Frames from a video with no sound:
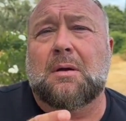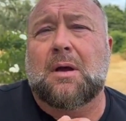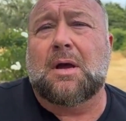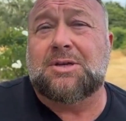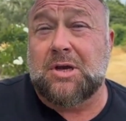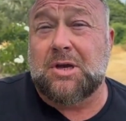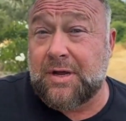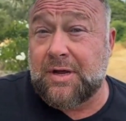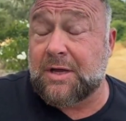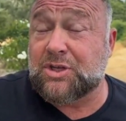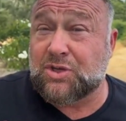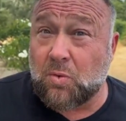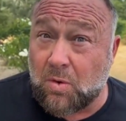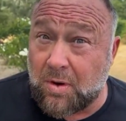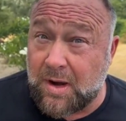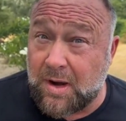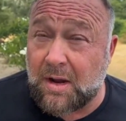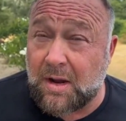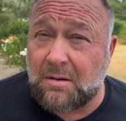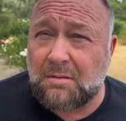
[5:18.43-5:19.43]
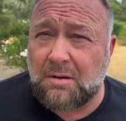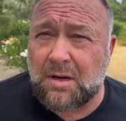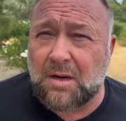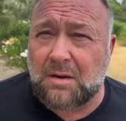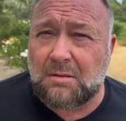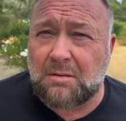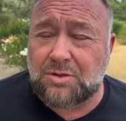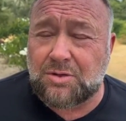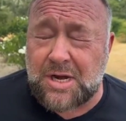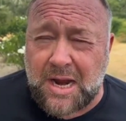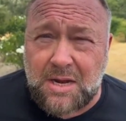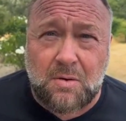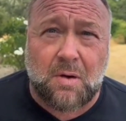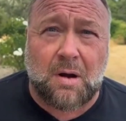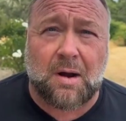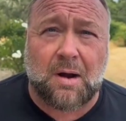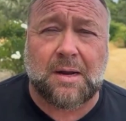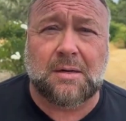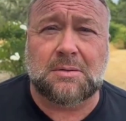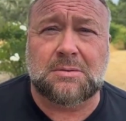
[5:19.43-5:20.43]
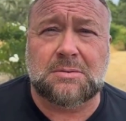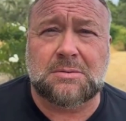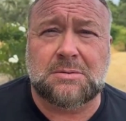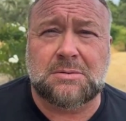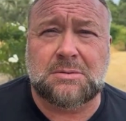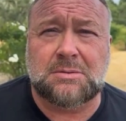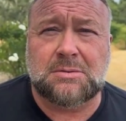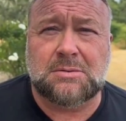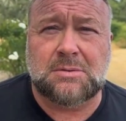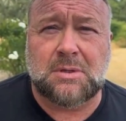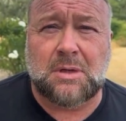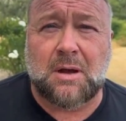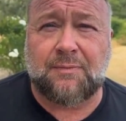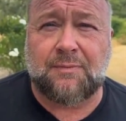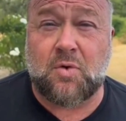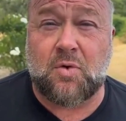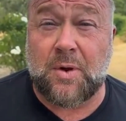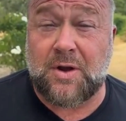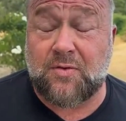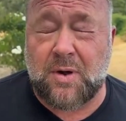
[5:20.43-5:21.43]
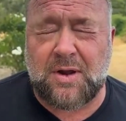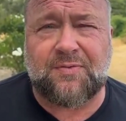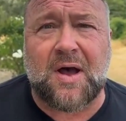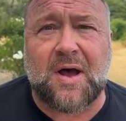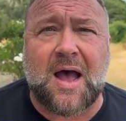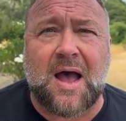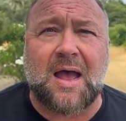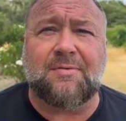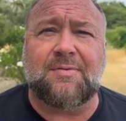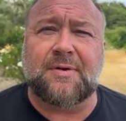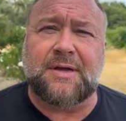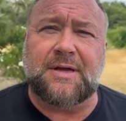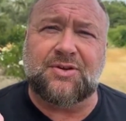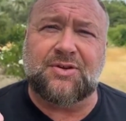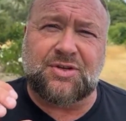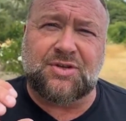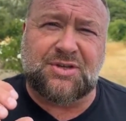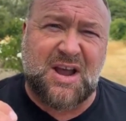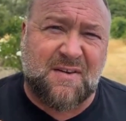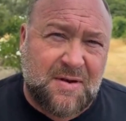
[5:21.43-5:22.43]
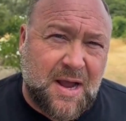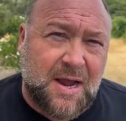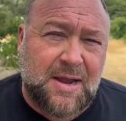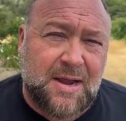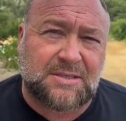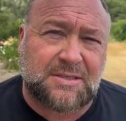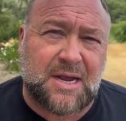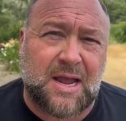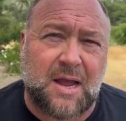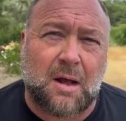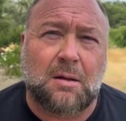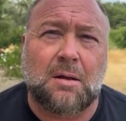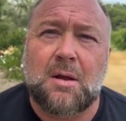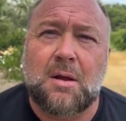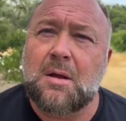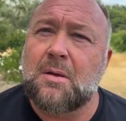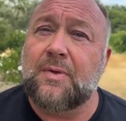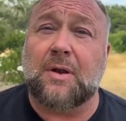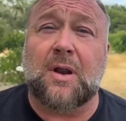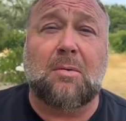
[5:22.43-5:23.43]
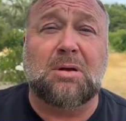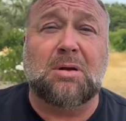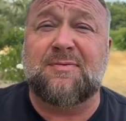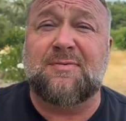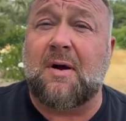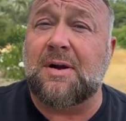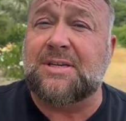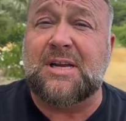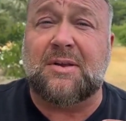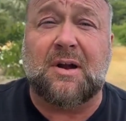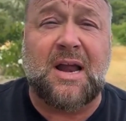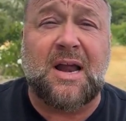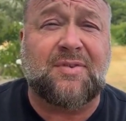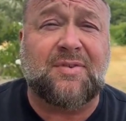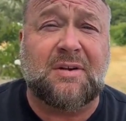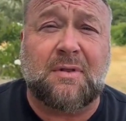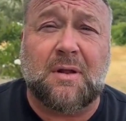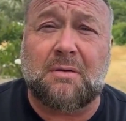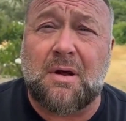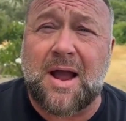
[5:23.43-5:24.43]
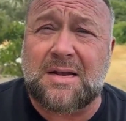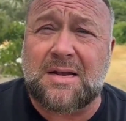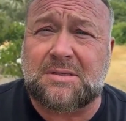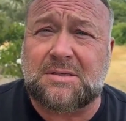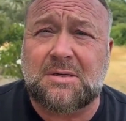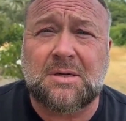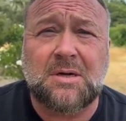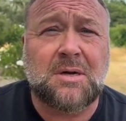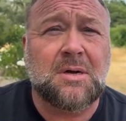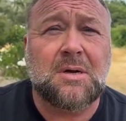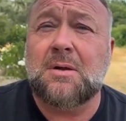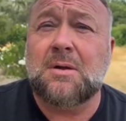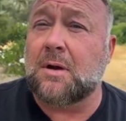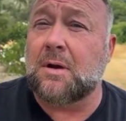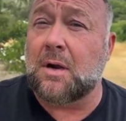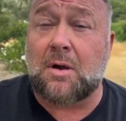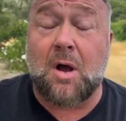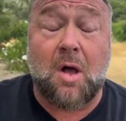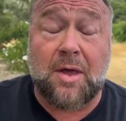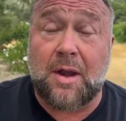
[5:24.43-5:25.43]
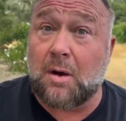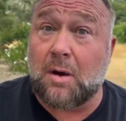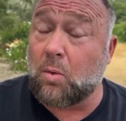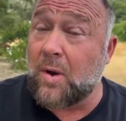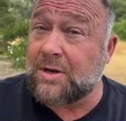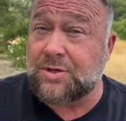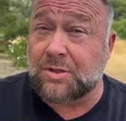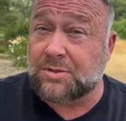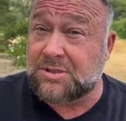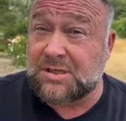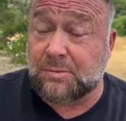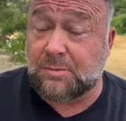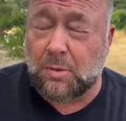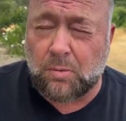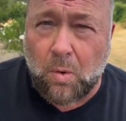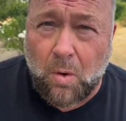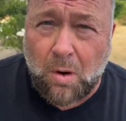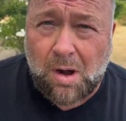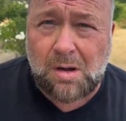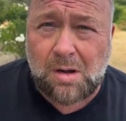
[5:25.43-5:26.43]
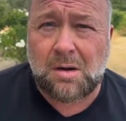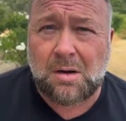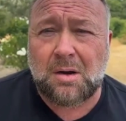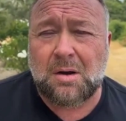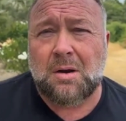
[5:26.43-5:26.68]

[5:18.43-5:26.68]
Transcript: until he gets sworn in in January of 2025, is the 79 days of hell. The globalists have already said they're going to have civil unrest. They're going to call it a racial civil war.